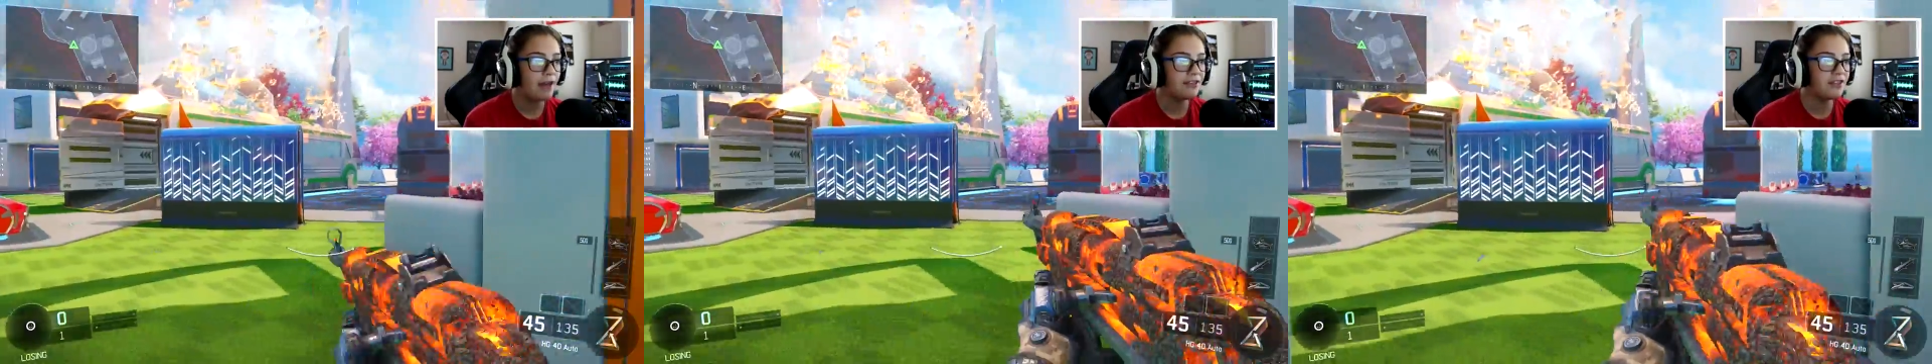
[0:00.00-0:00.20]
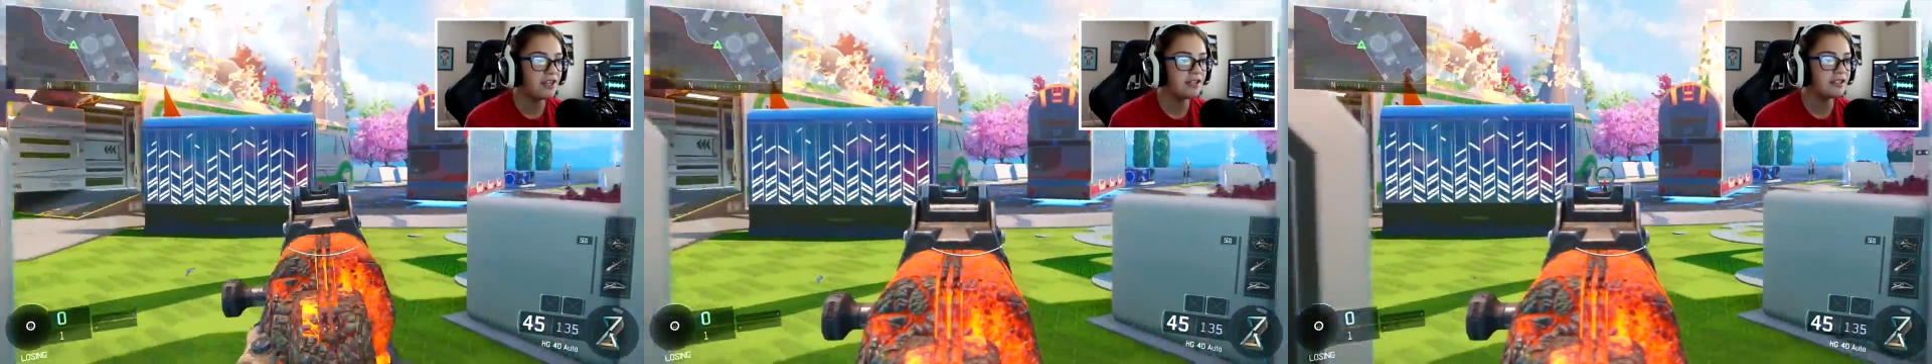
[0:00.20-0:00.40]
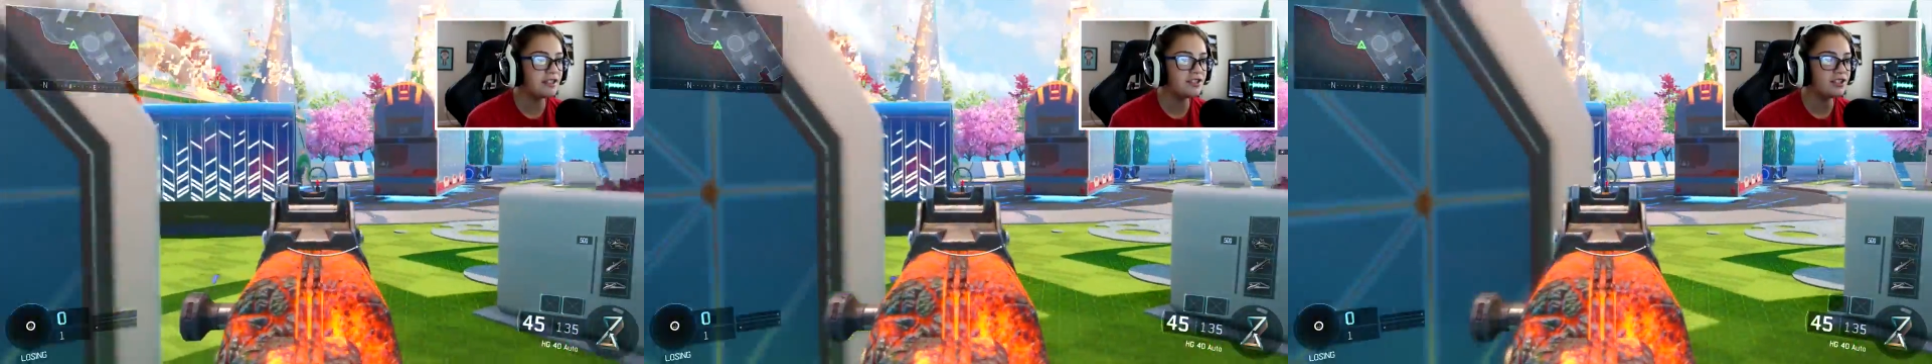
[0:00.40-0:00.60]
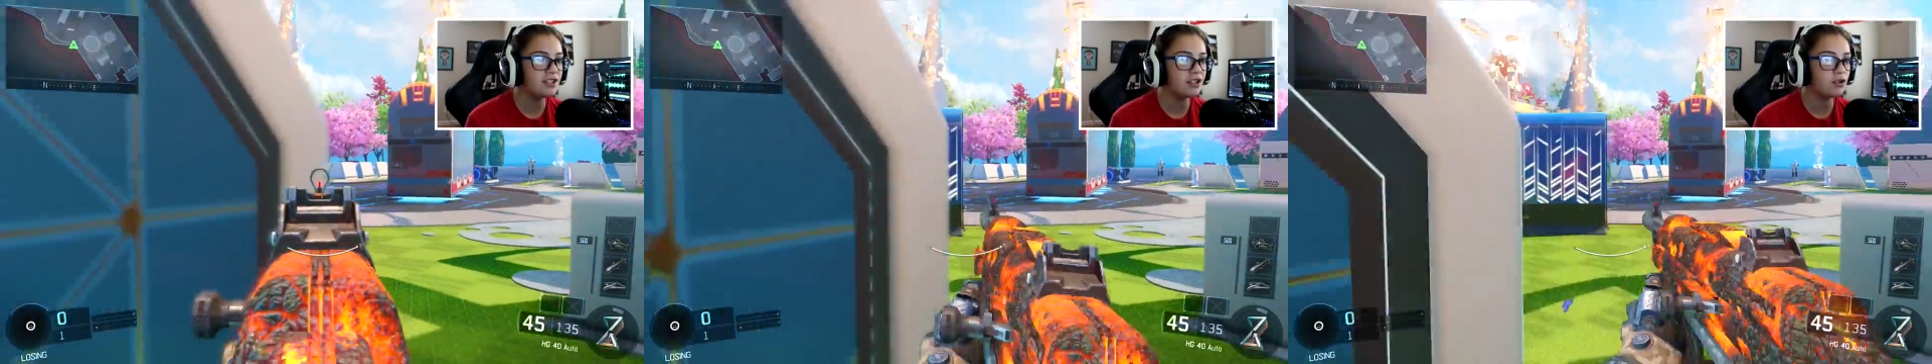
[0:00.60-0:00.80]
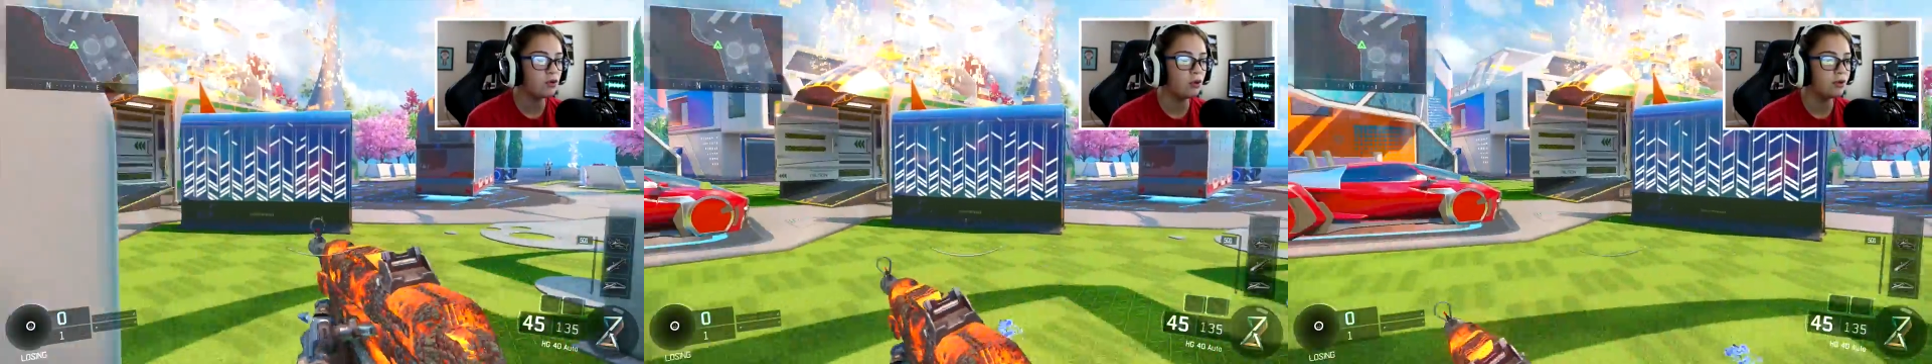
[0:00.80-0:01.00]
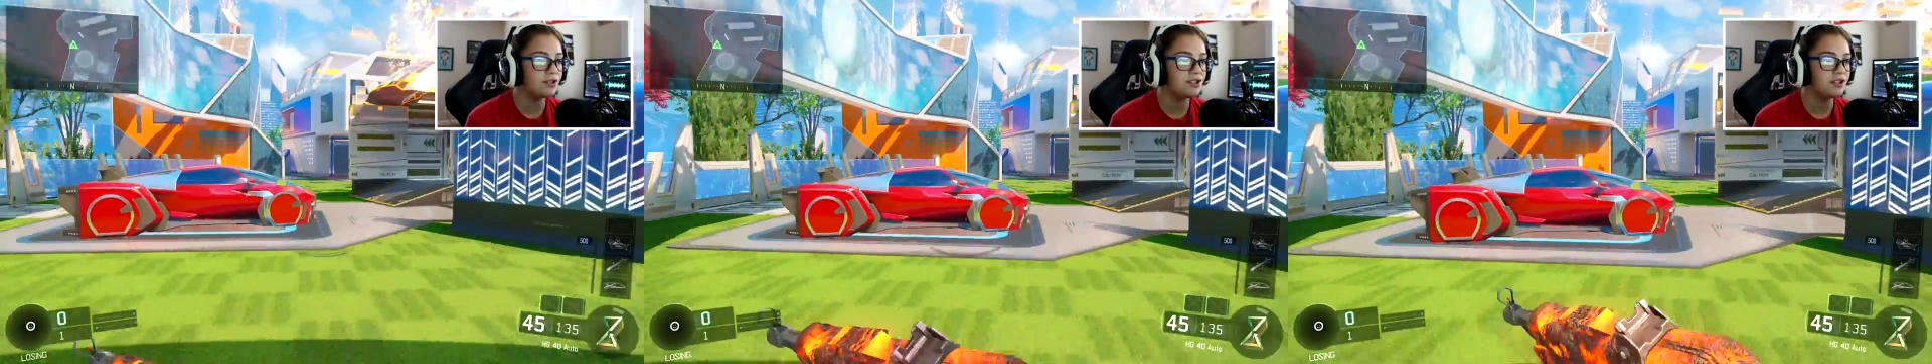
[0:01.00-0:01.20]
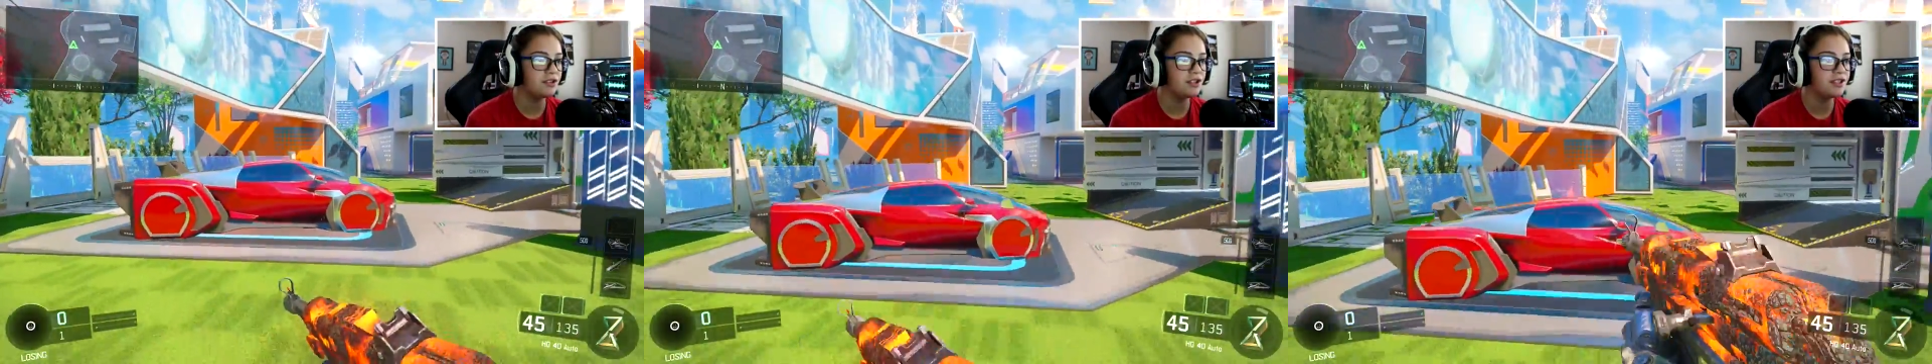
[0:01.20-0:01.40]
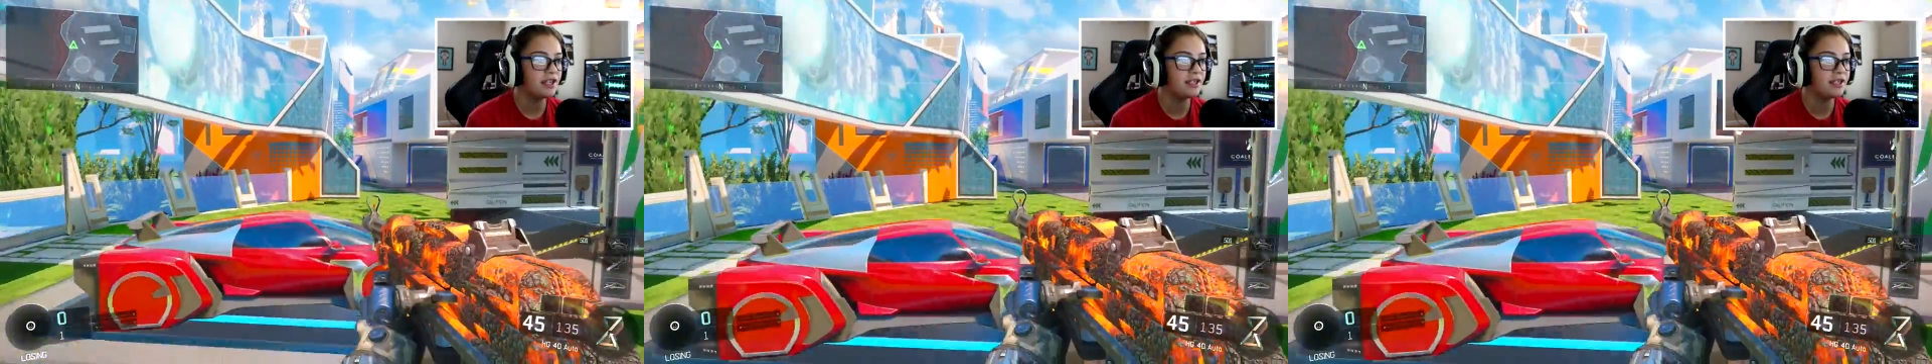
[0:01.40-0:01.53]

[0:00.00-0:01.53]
I think this is a cool series